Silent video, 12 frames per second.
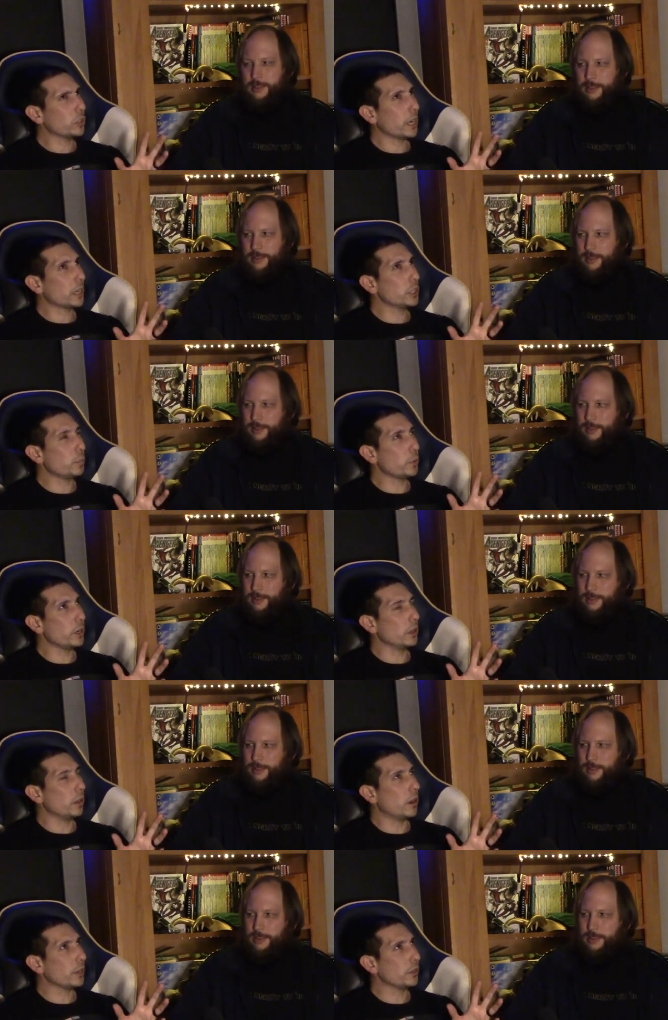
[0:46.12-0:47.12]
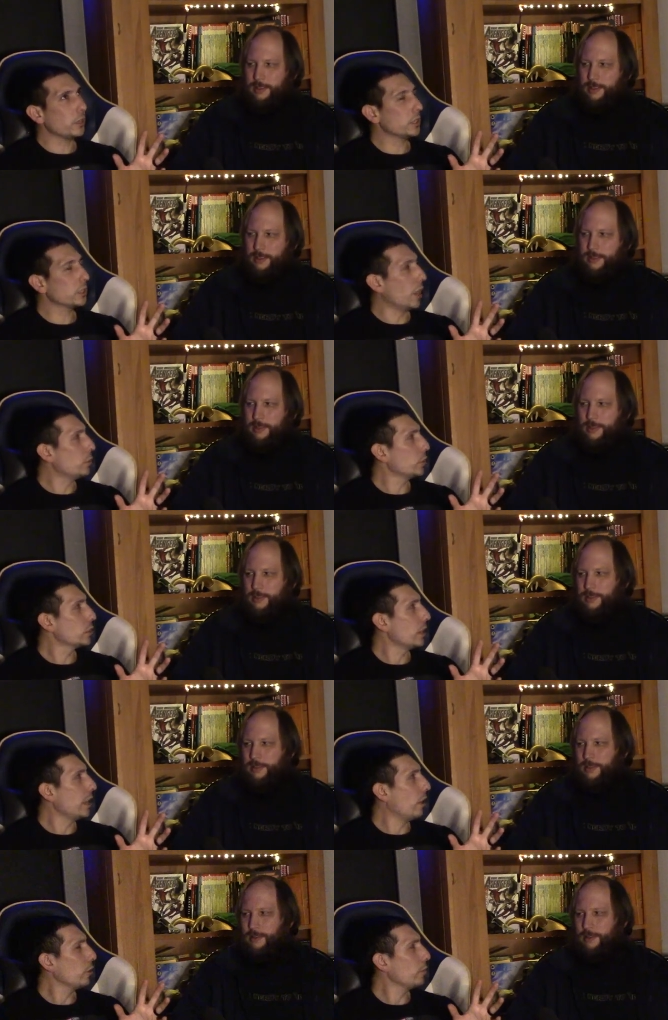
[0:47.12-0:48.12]
Speaker 1: actually pretty long. I think it's almost
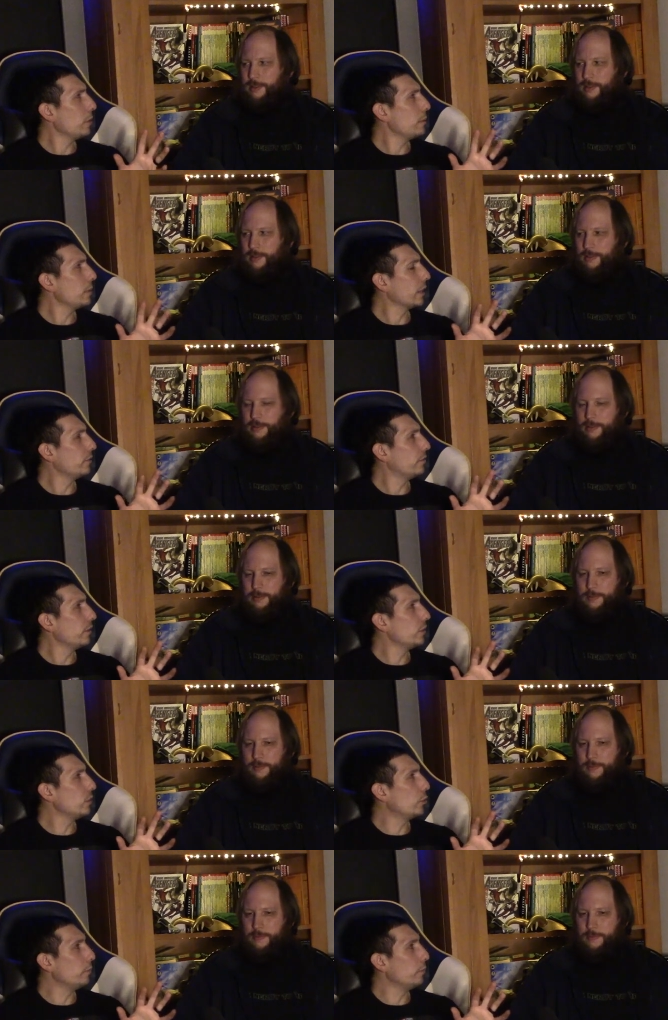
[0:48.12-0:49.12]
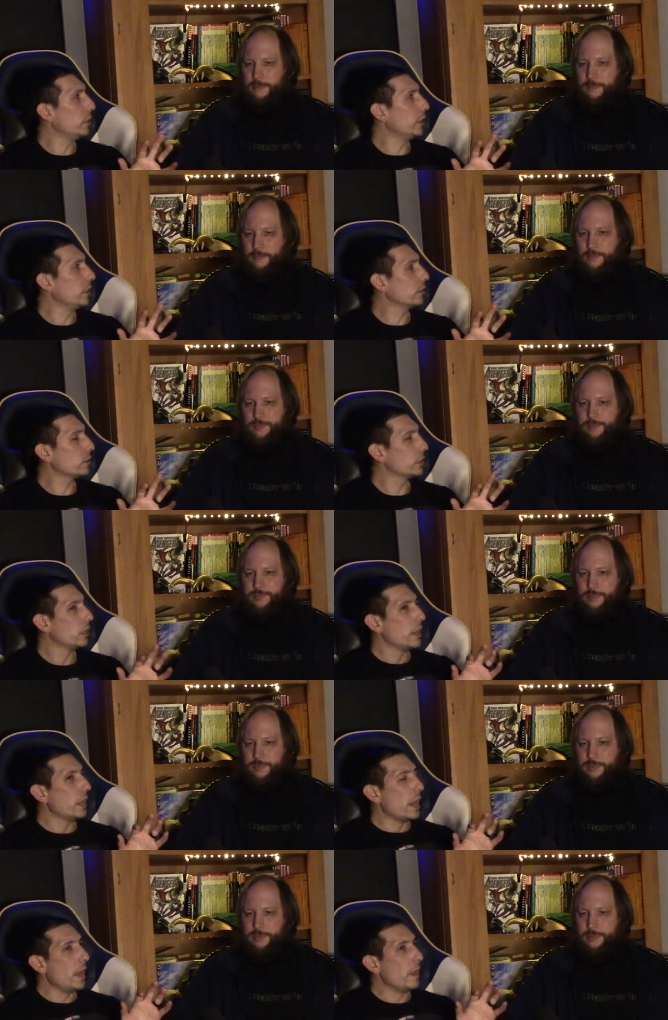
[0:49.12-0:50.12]
an hour, maybe like 51 minutes
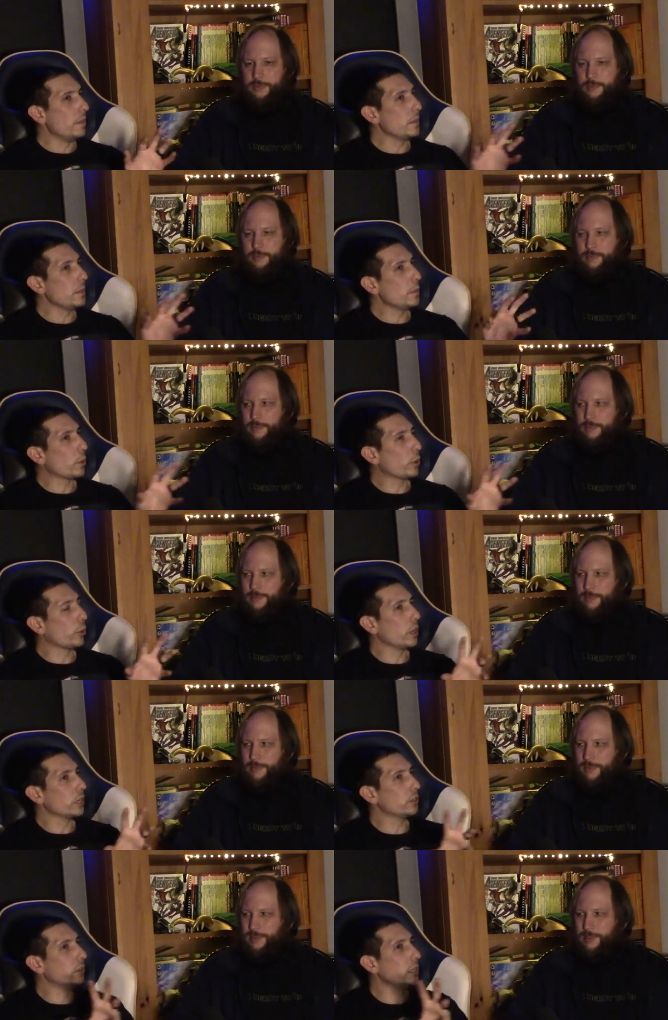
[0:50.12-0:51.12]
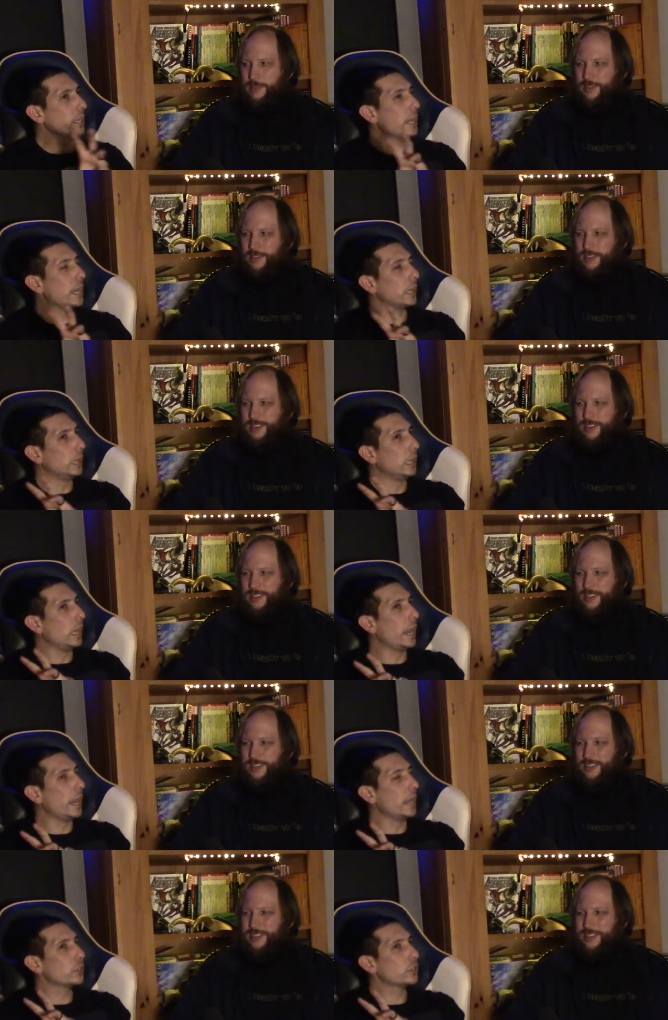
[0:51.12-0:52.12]
and then they progressively get
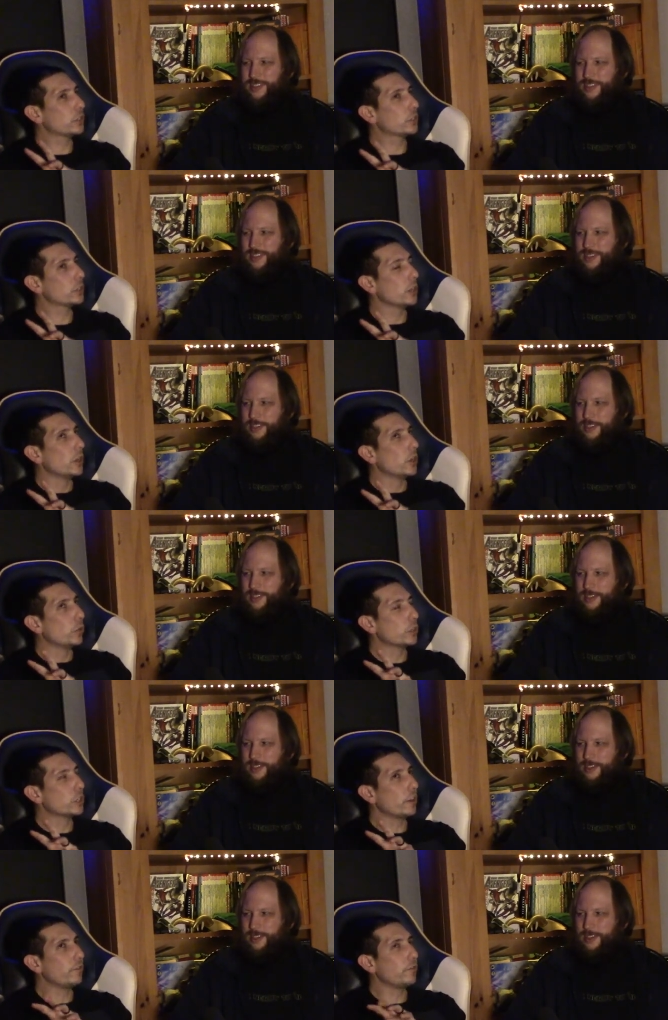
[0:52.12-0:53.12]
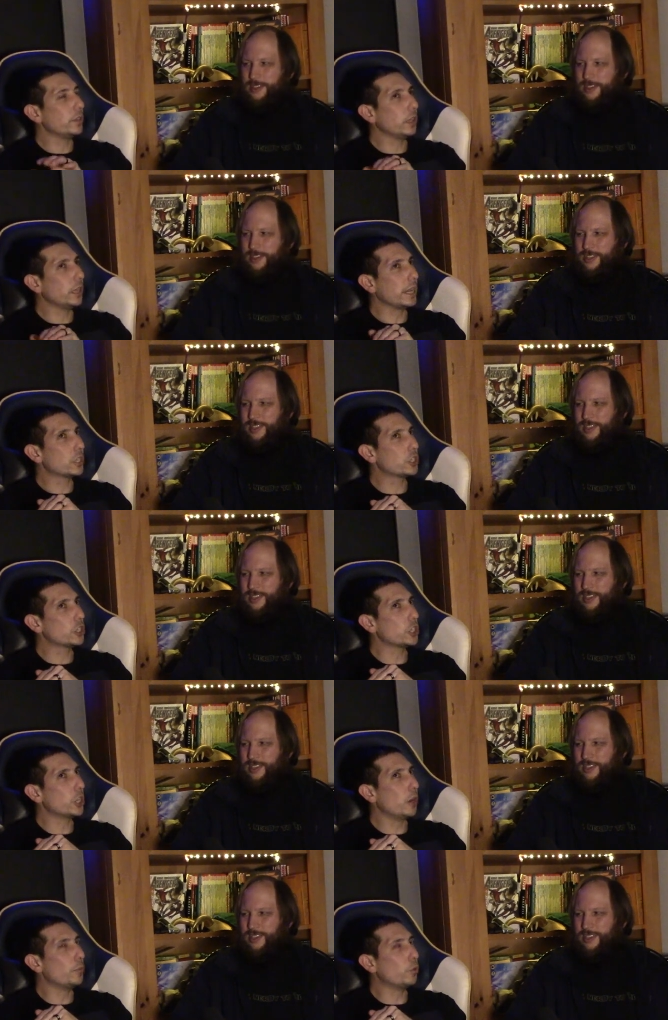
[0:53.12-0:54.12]
less, which I feel like
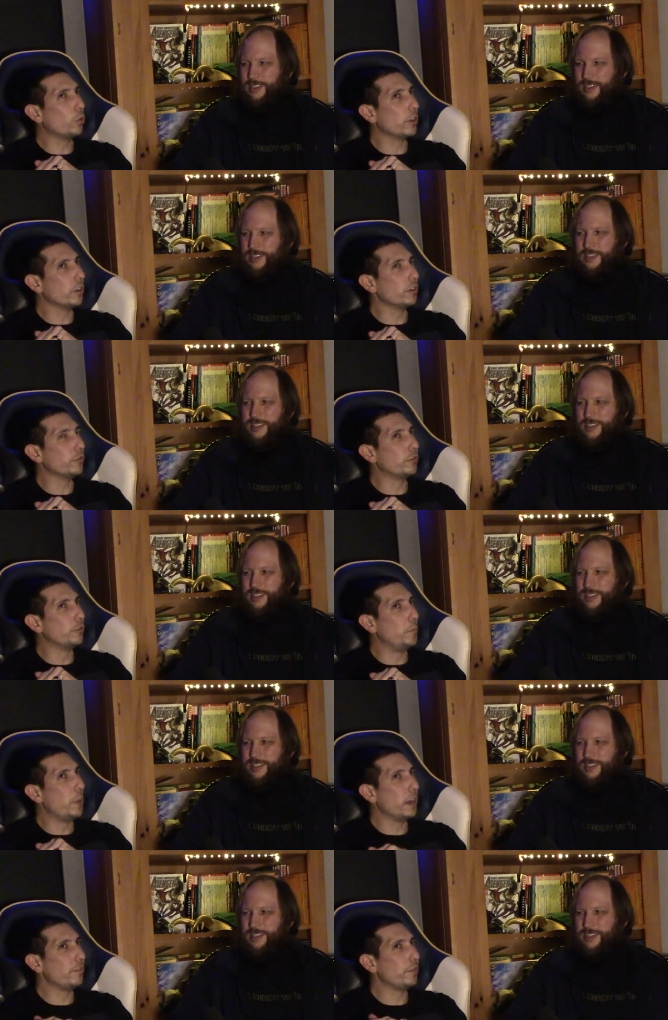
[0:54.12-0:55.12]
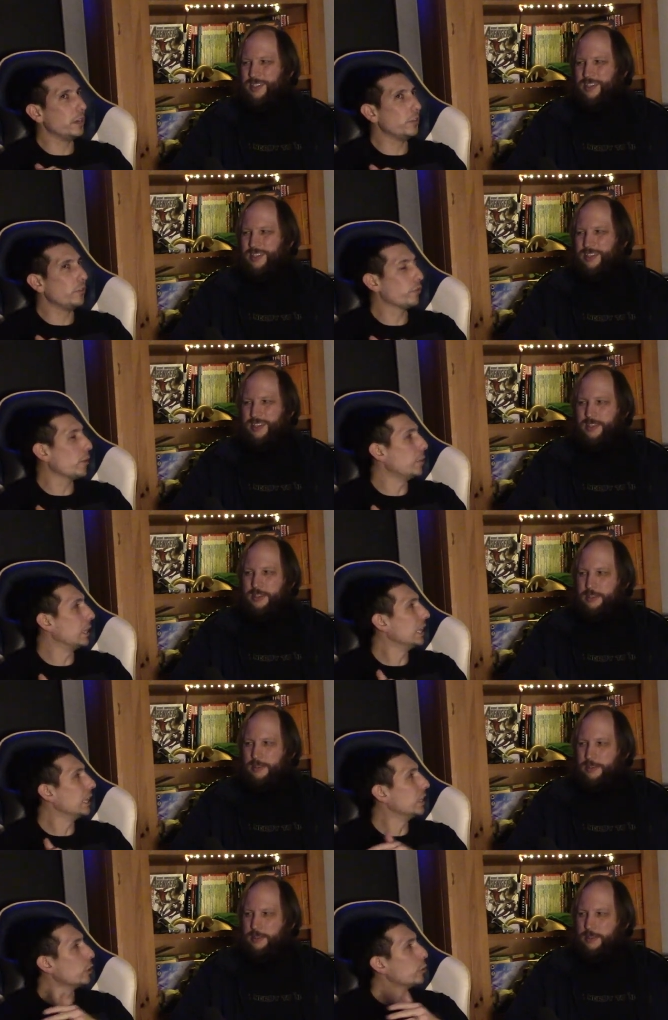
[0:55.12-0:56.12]
some would have benefited from a
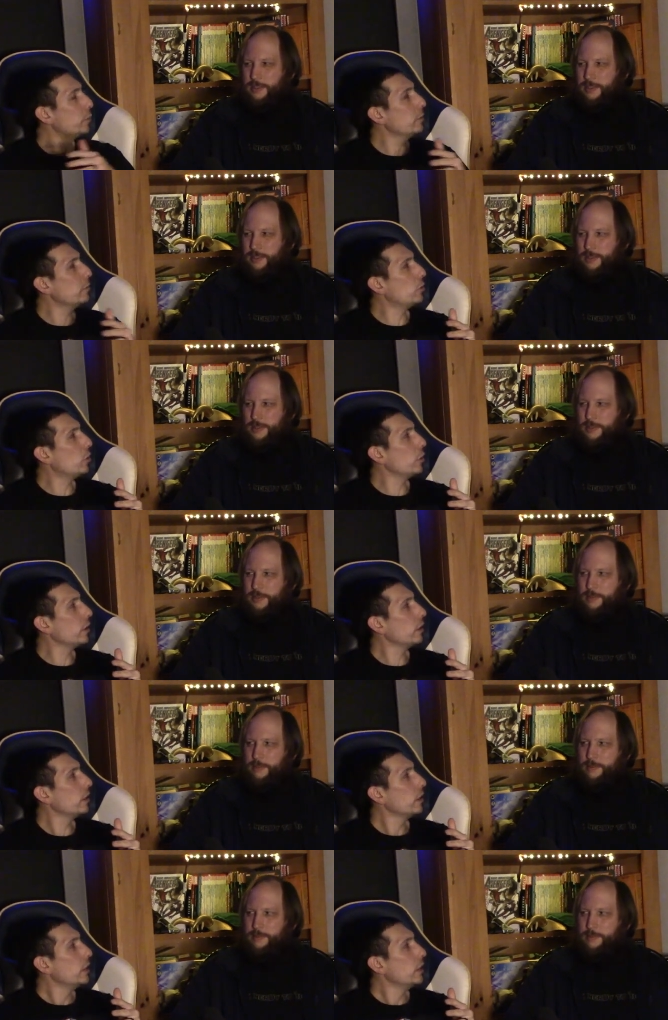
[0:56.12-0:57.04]
little bit more.